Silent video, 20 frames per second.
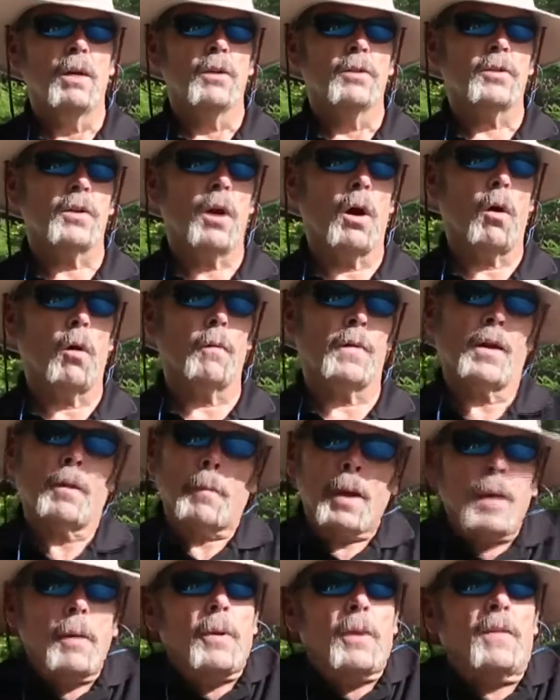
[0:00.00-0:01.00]
So there
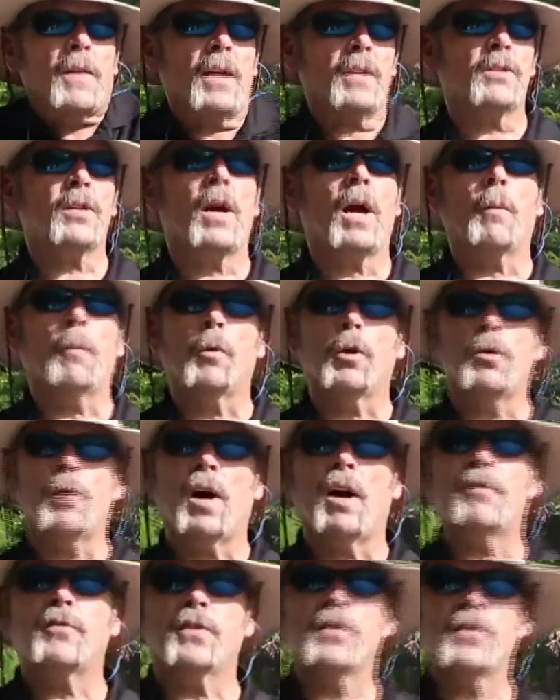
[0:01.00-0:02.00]
may be that time when you have